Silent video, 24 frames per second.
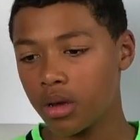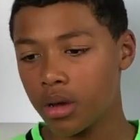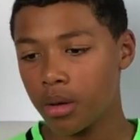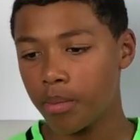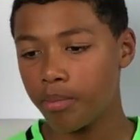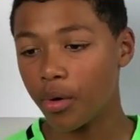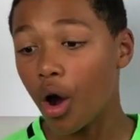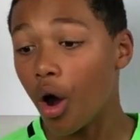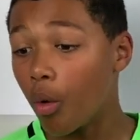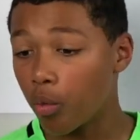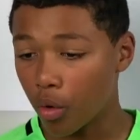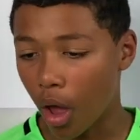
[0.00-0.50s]

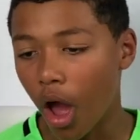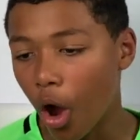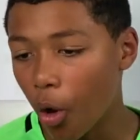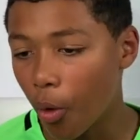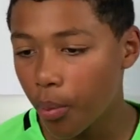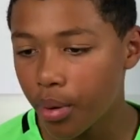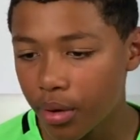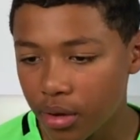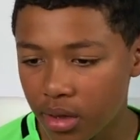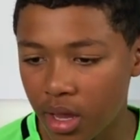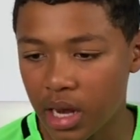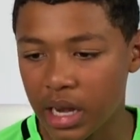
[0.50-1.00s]
But we'll hope
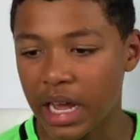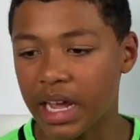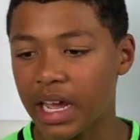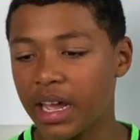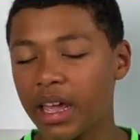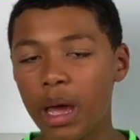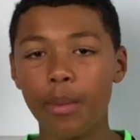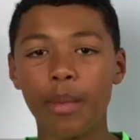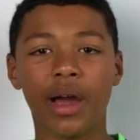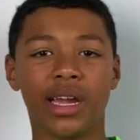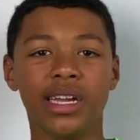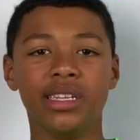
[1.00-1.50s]
that they can
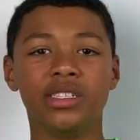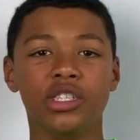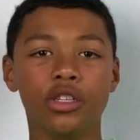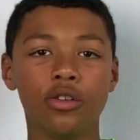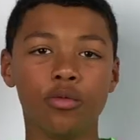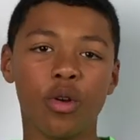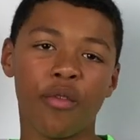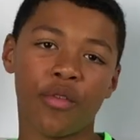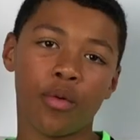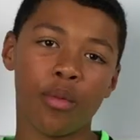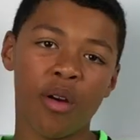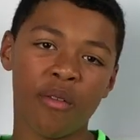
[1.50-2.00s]
get back into the
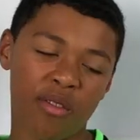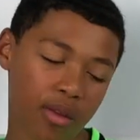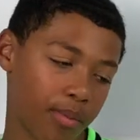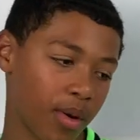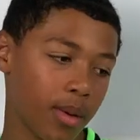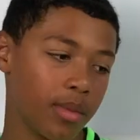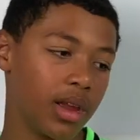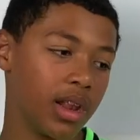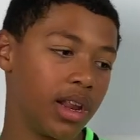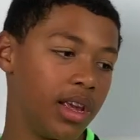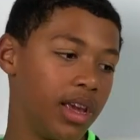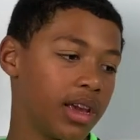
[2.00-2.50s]
rhythm of the
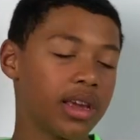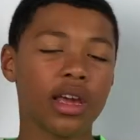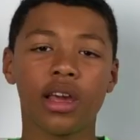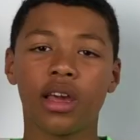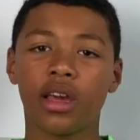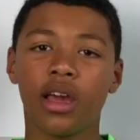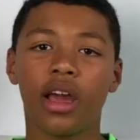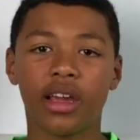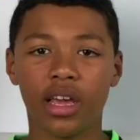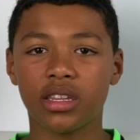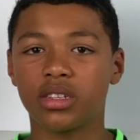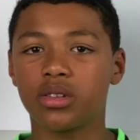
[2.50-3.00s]
Premier League
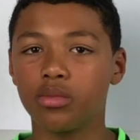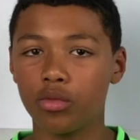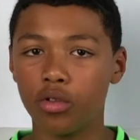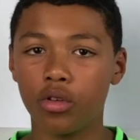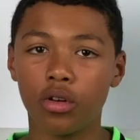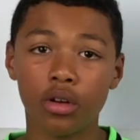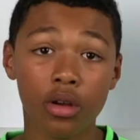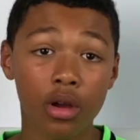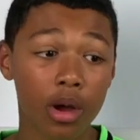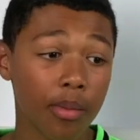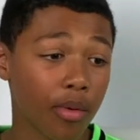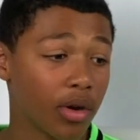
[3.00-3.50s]
and get some more
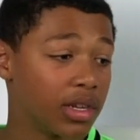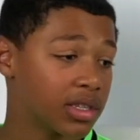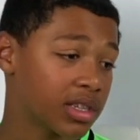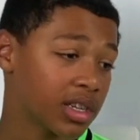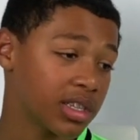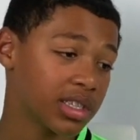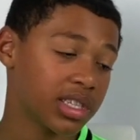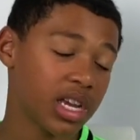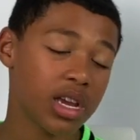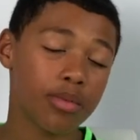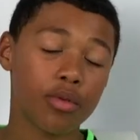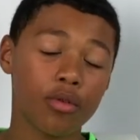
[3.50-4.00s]
points on the
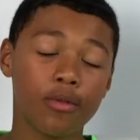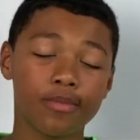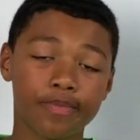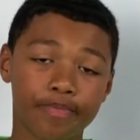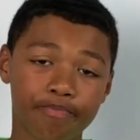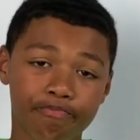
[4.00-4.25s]
table.